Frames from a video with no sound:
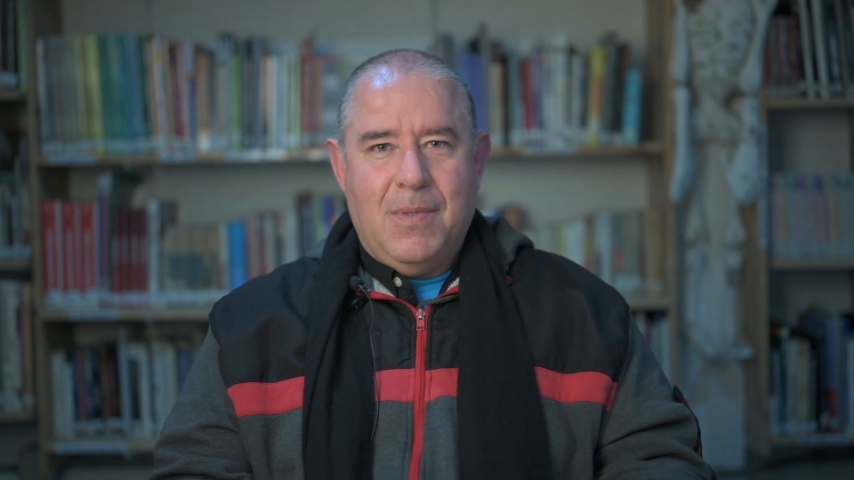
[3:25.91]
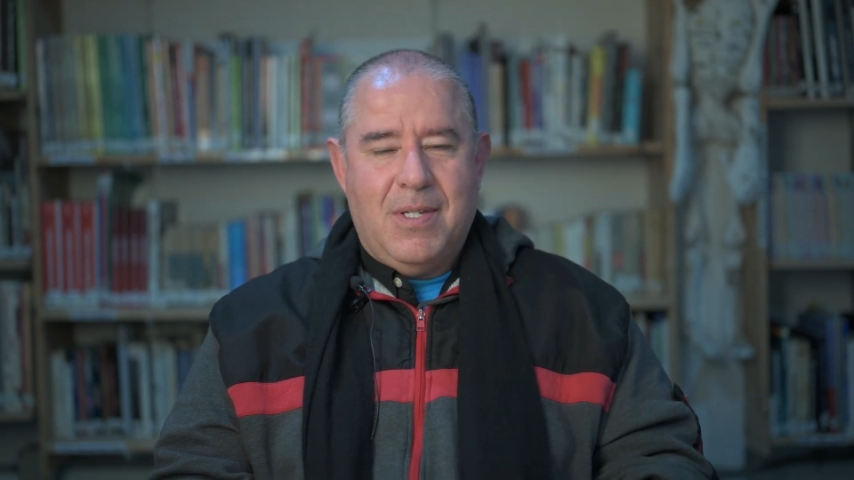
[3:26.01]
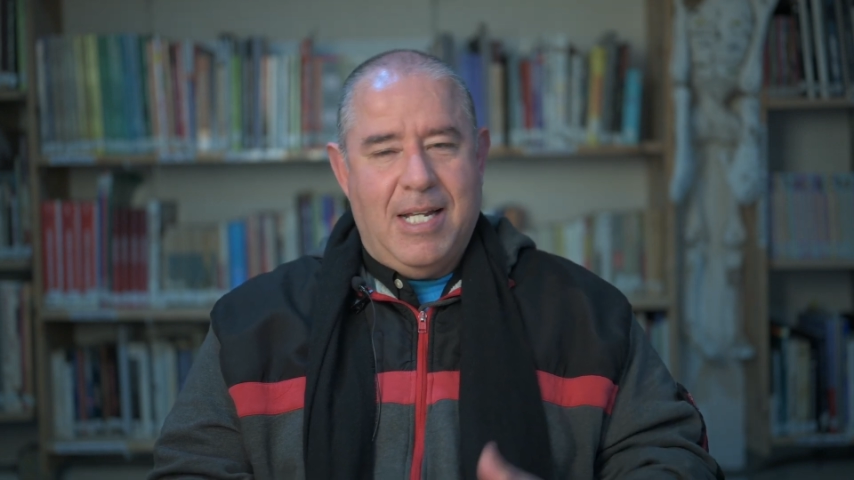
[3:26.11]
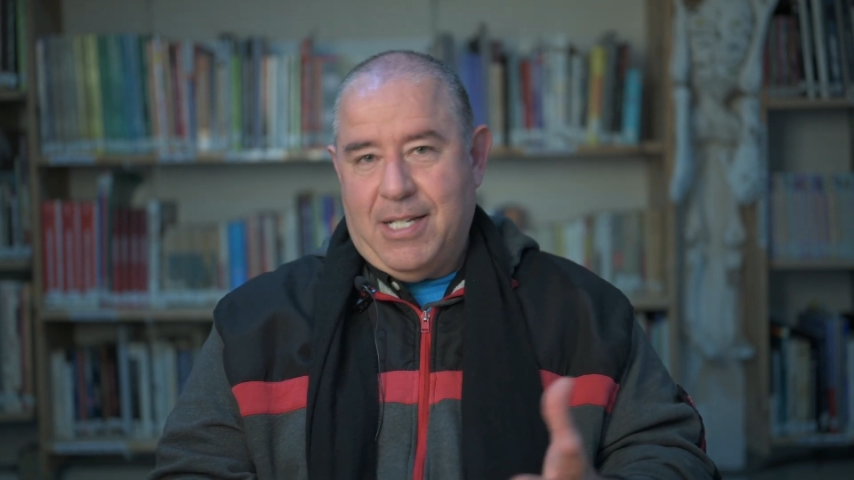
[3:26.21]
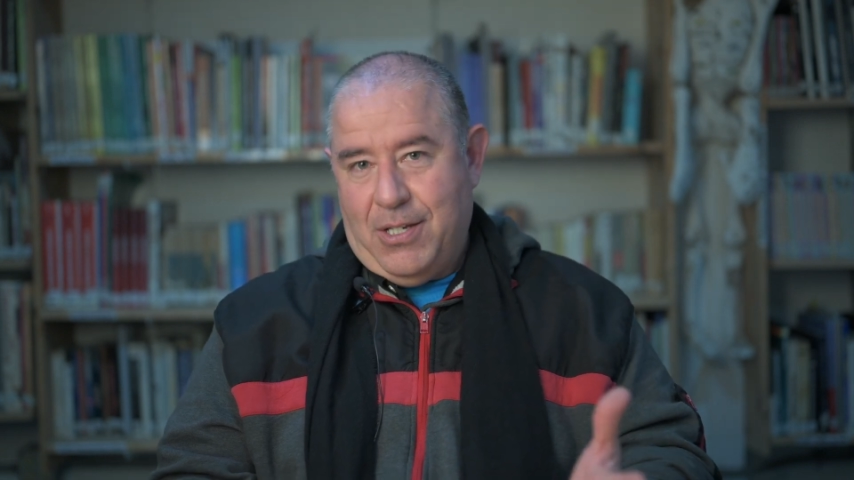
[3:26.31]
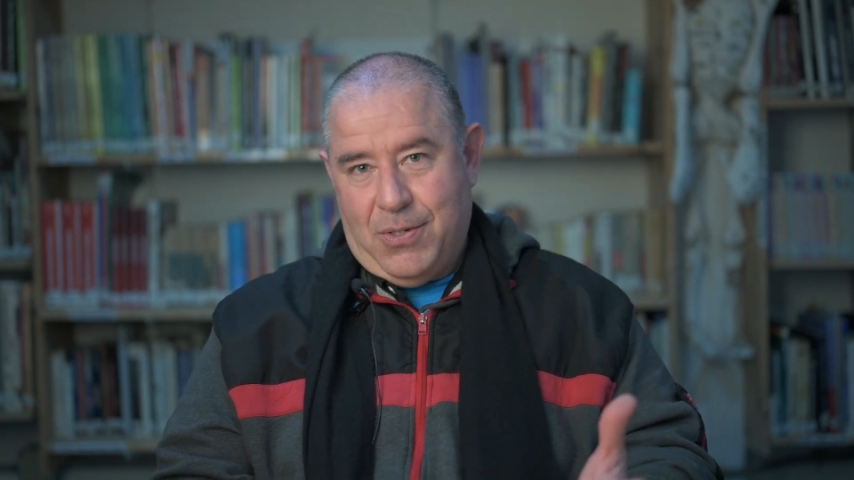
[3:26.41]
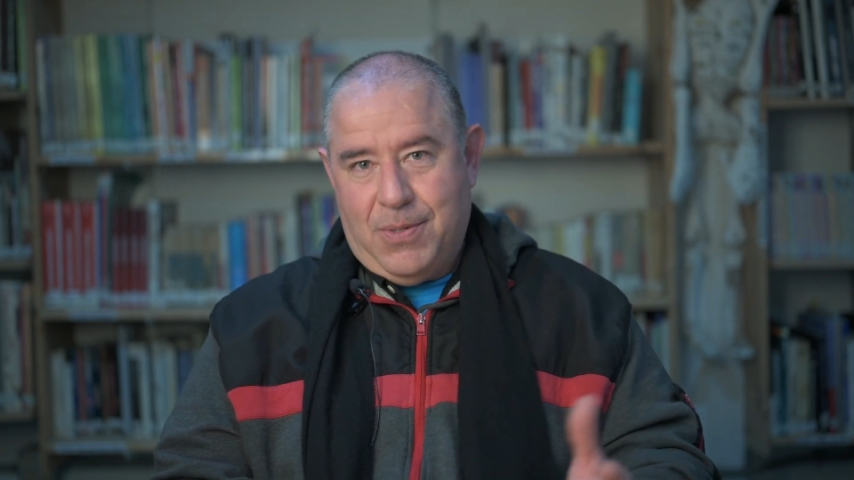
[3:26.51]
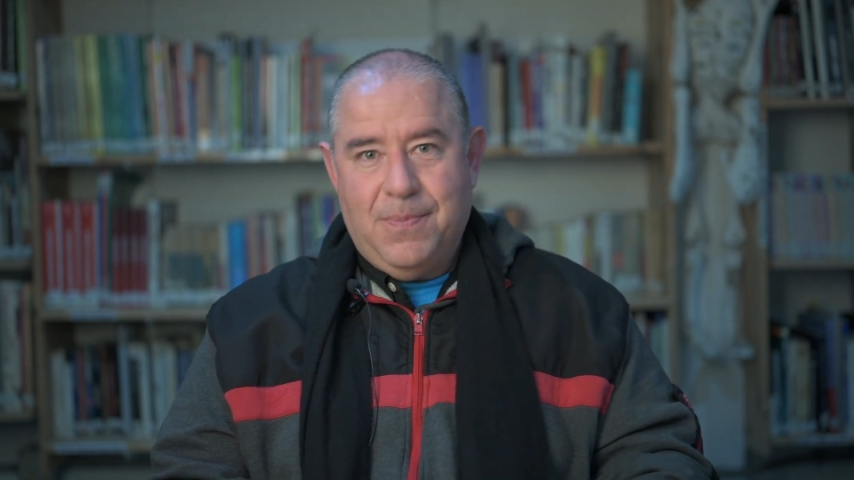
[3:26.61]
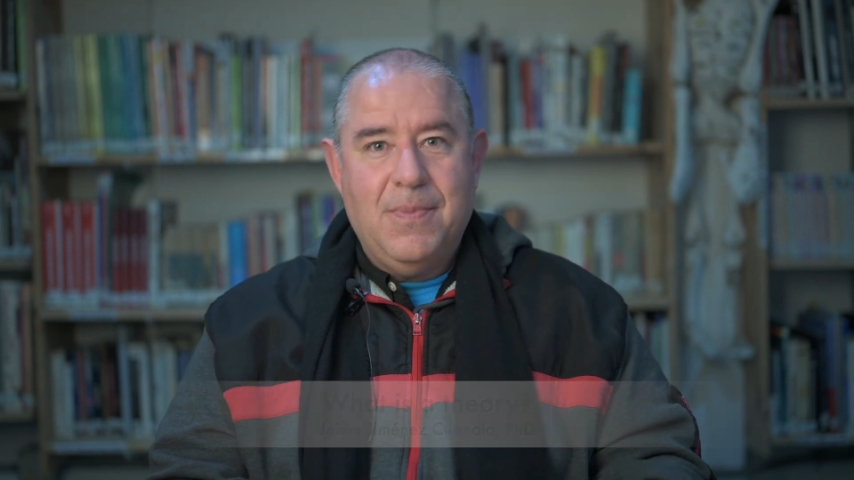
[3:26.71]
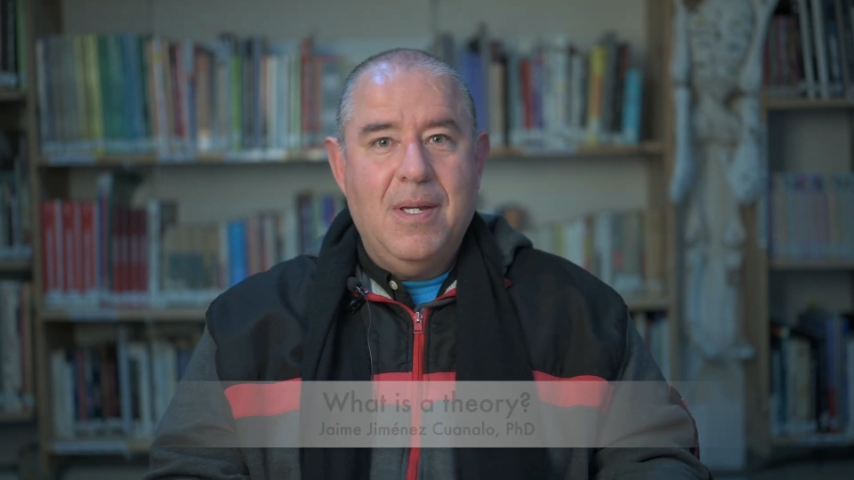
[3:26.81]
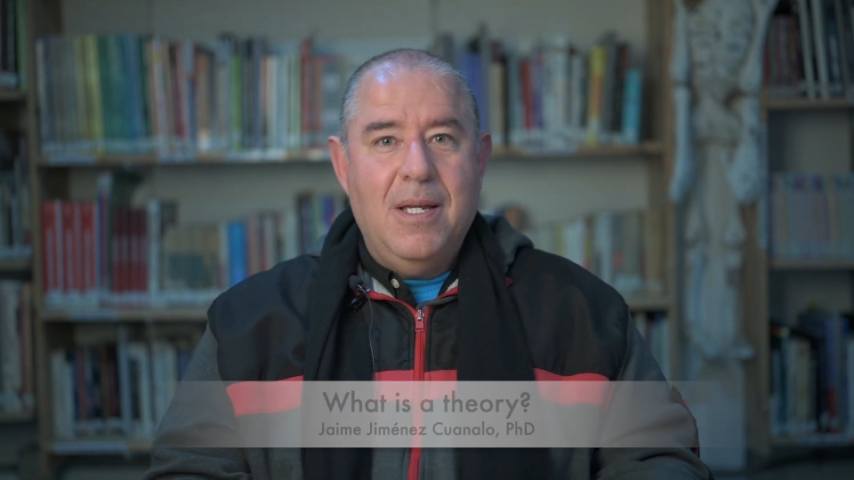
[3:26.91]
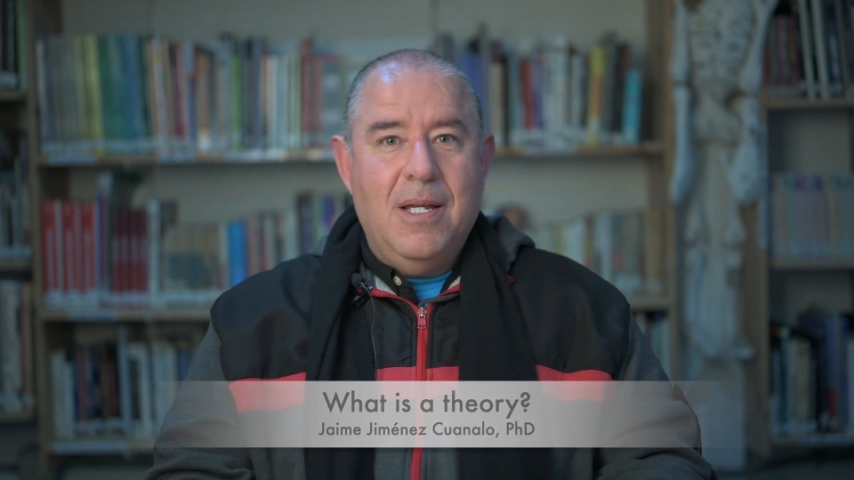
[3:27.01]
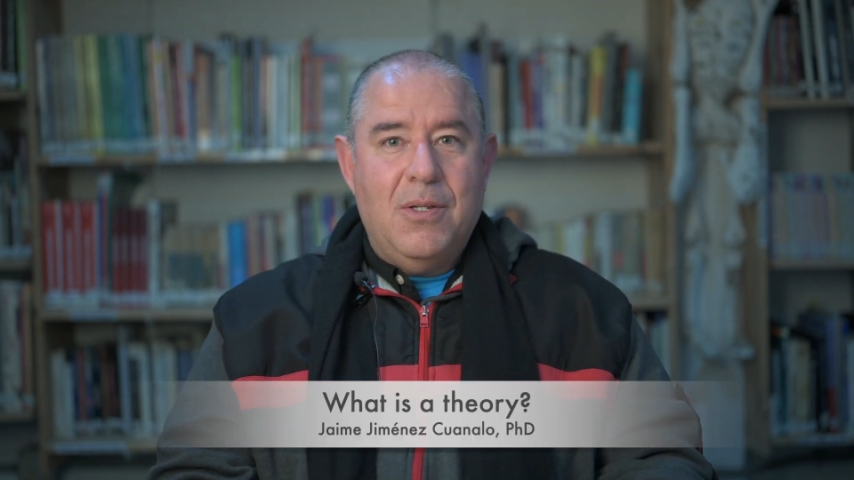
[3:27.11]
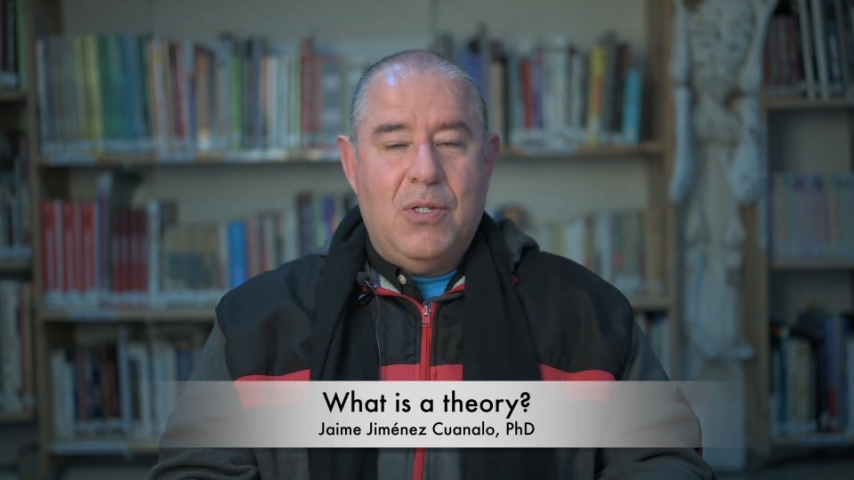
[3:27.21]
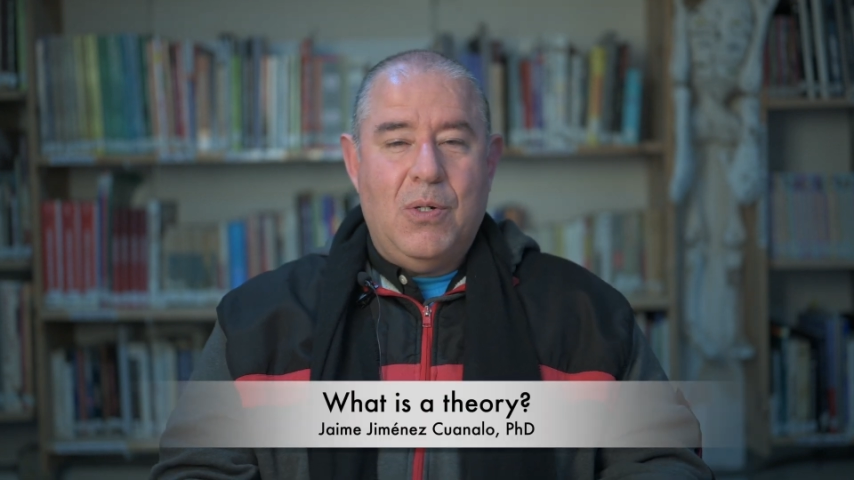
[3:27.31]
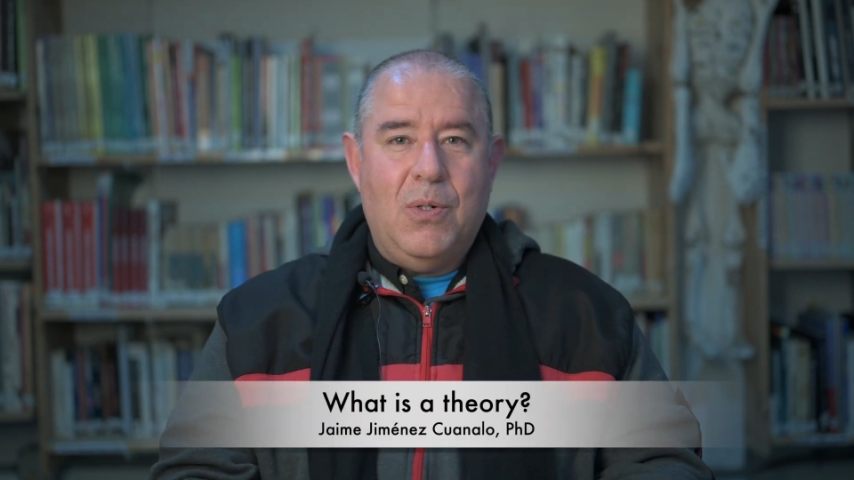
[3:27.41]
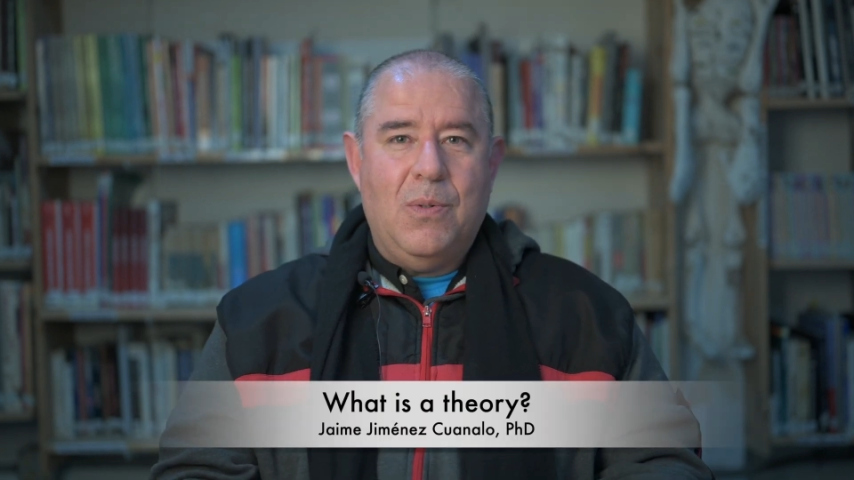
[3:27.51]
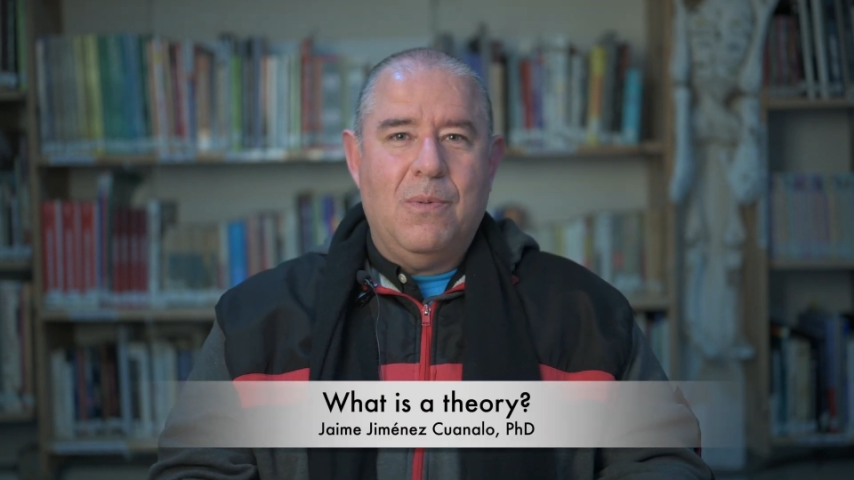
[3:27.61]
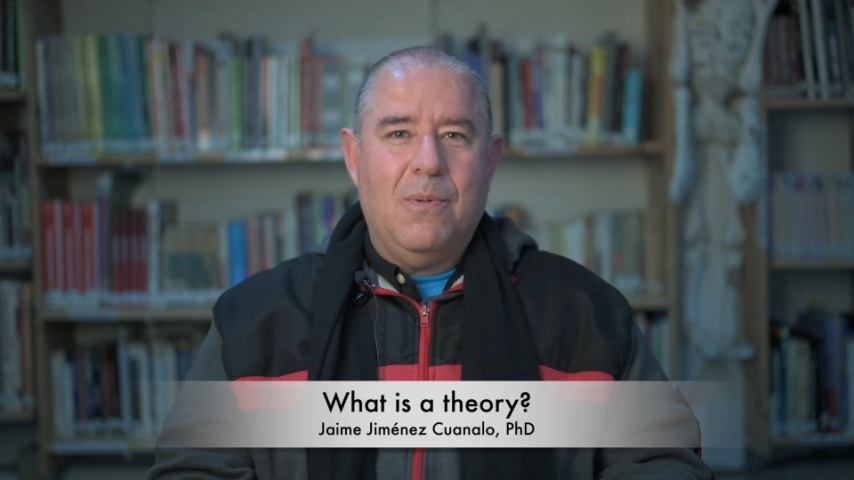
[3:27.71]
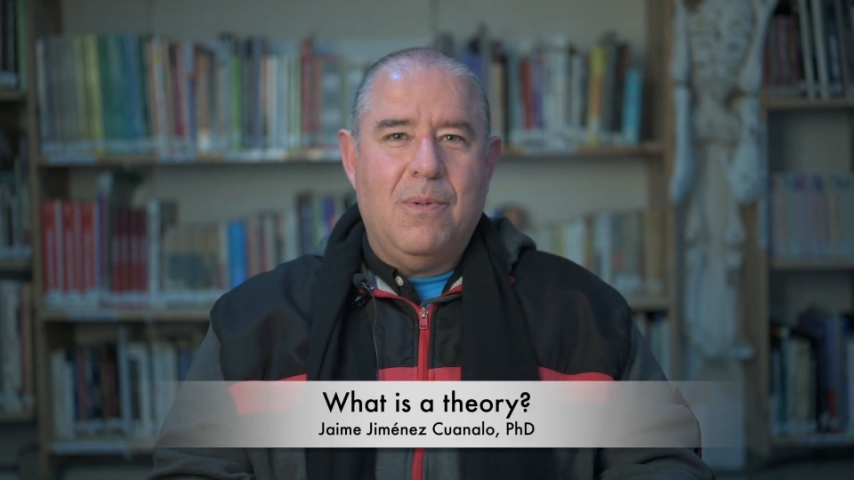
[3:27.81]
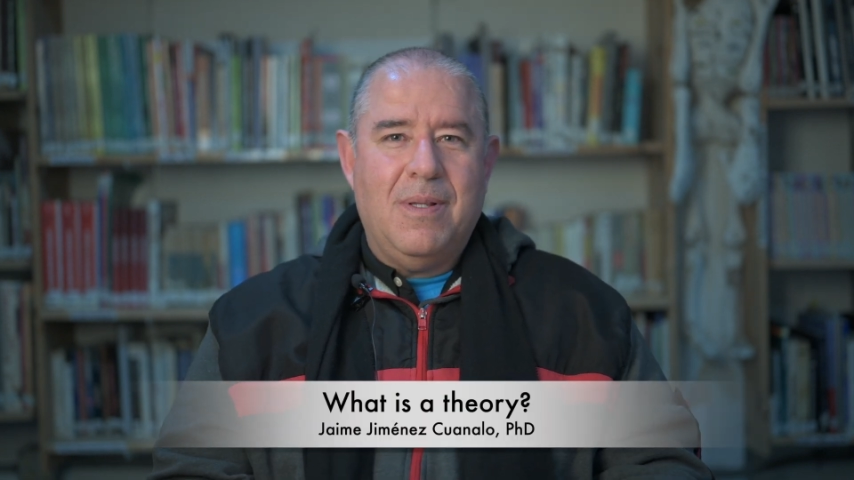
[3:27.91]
Celsius. So